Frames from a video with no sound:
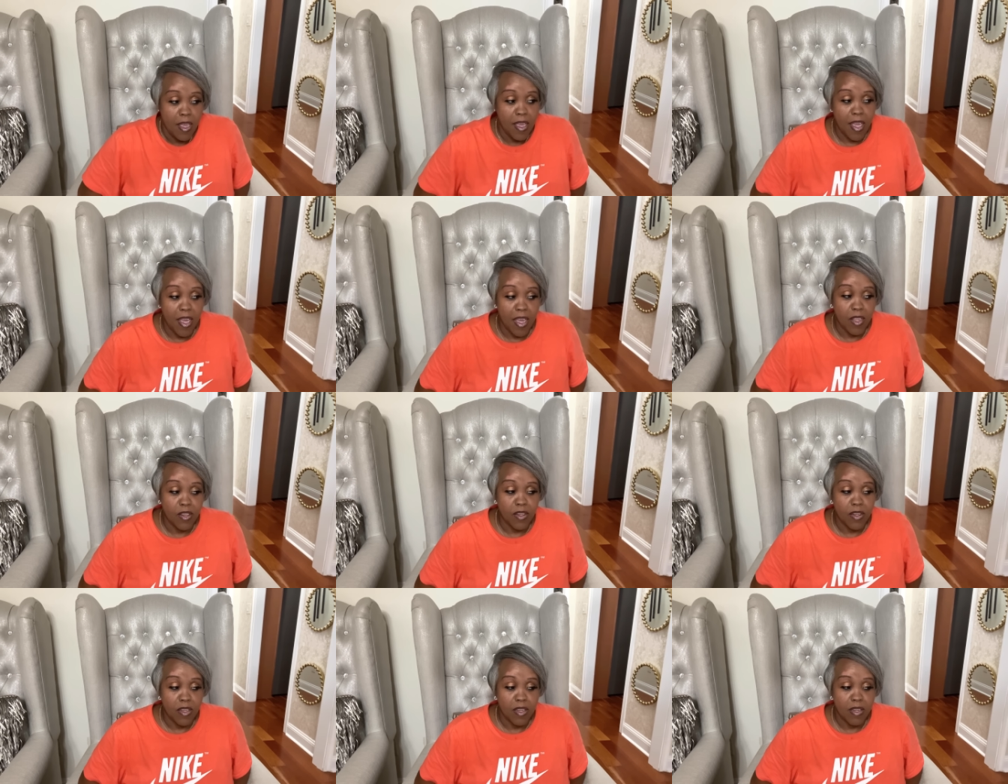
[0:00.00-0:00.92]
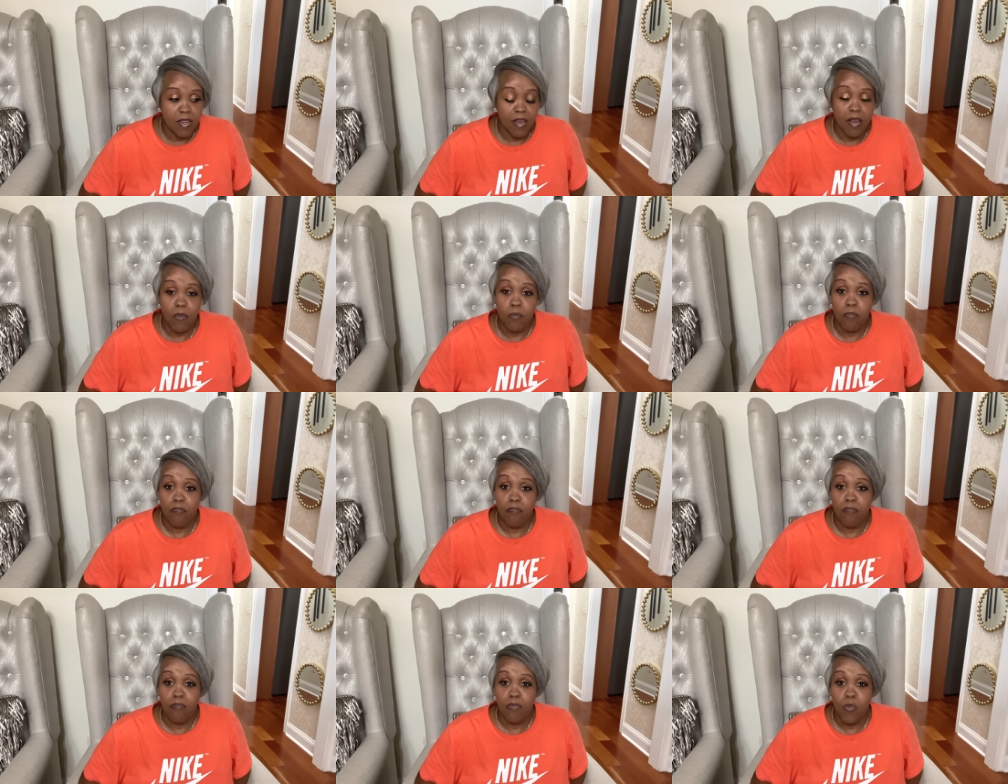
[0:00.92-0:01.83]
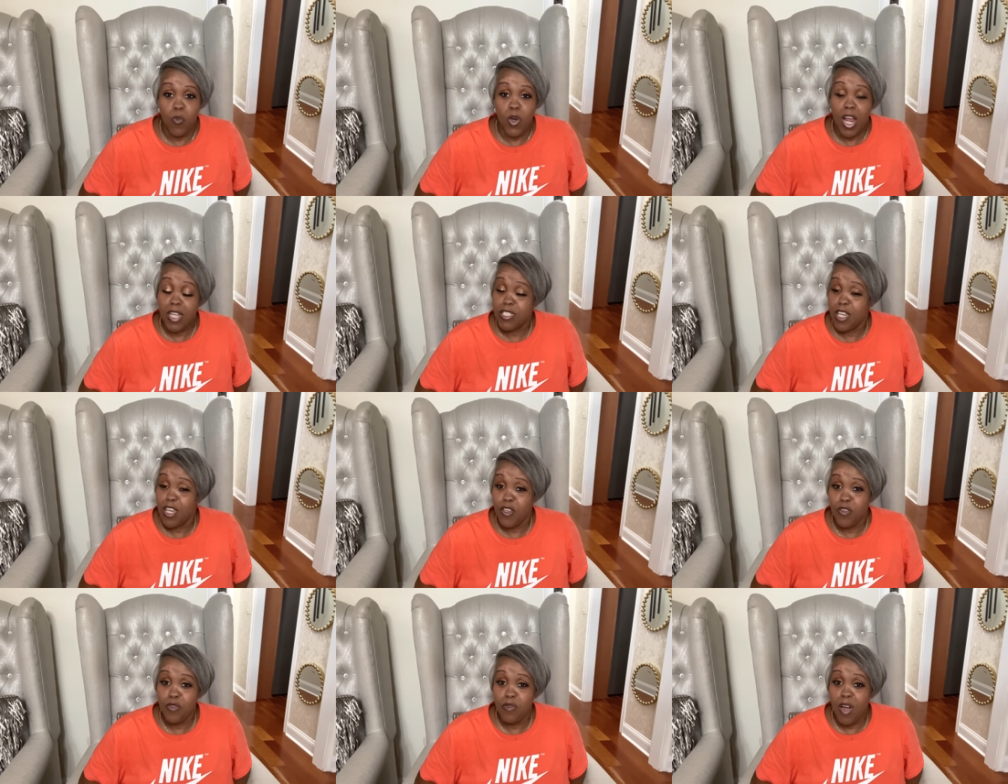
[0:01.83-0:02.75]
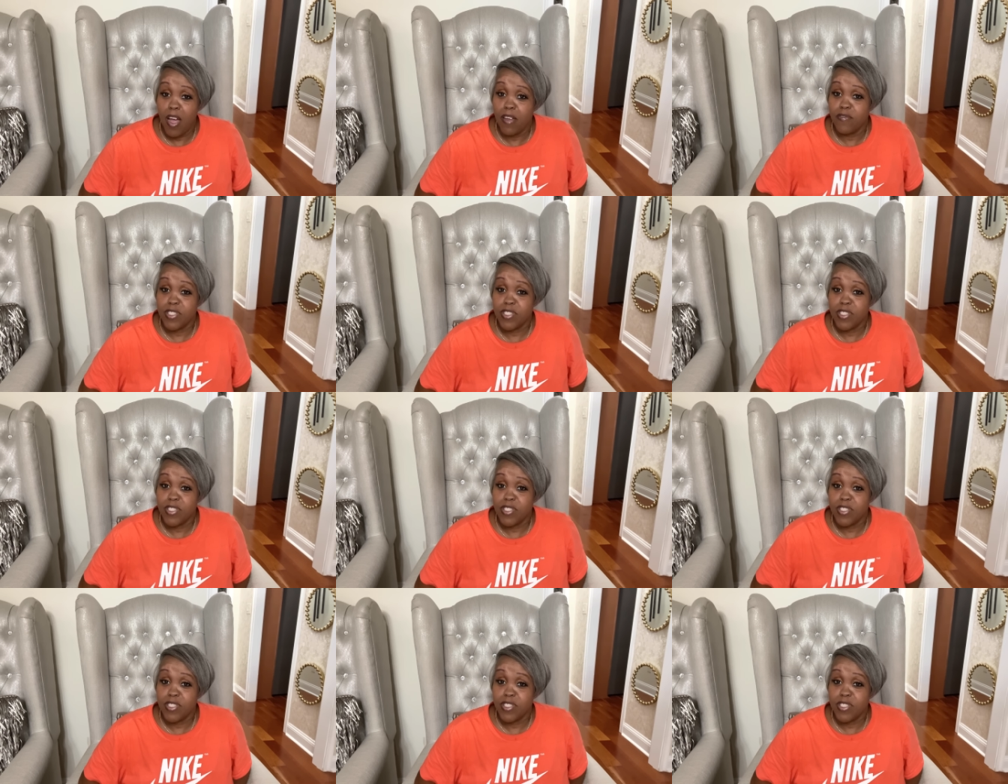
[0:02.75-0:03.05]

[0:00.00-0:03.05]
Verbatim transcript: And when I tell you I have